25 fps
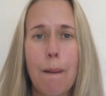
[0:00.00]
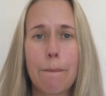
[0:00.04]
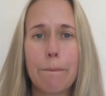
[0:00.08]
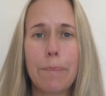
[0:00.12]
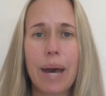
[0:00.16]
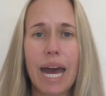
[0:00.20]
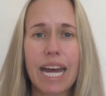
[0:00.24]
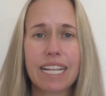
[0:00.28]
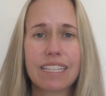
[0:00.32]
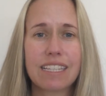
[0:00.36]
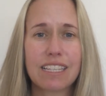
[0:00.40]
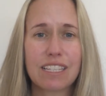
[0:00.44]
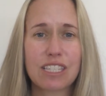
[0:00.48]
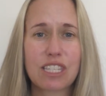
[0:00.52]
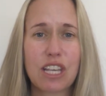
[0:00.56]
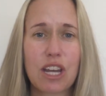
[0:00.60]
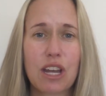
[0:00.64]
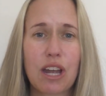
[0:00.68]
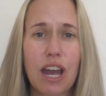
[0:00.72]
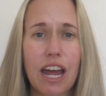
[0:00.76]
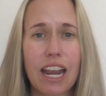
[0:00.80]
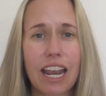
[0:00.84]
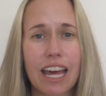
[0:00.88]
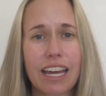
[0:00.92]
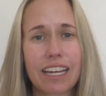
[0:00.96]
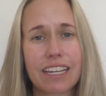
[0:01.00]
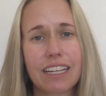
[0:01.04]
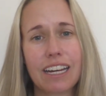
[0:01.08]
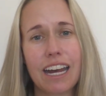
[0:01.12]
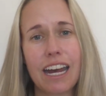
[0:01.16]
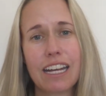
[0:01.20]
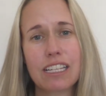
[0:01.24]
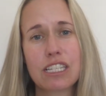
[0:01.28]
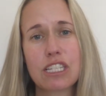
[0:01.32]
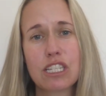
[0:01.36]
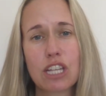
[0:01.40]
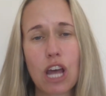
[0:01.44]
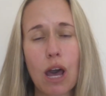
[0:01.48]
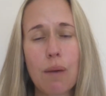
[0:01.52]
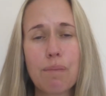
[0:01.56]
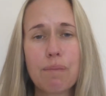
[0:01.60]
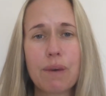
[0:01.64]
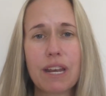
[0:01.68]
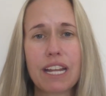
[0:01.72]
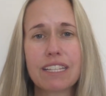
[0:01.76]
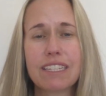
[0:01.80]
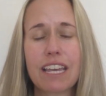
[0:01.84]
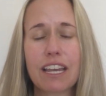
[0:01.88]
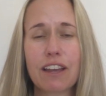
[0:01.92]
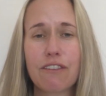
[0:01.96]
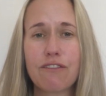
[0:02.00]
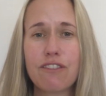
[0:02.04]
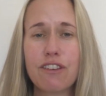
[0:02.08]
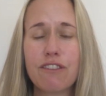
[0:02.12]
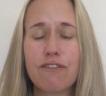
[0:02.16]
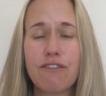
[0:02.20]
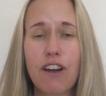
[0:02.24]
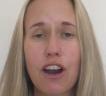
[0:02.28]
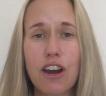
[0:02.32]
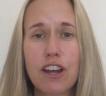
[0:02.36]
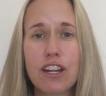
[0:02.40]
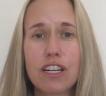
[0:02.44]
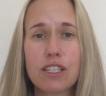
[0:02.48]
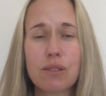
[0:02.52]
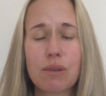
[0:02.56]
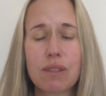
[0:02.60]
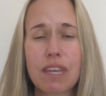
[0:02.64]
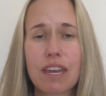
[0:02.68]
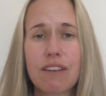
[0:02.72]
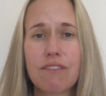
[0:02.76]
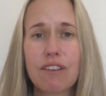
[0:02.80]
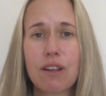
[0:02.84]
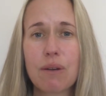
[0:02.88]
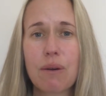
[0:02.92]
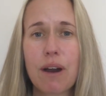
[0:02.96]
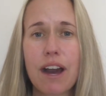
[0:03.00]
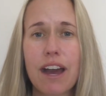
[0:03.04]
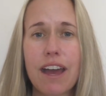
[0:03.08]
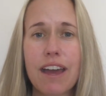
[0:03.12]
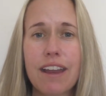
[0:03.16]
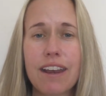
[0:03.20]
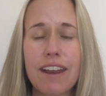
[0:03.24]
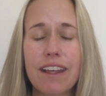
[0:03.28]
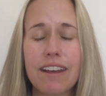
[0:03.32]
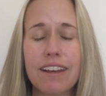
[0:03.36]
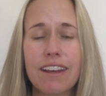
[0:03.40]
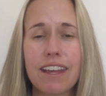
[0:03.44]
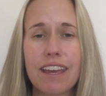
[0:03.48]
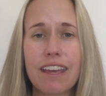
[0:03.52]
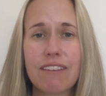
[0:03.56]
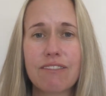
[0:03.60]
But so like I stop and I take a few photos with everyone and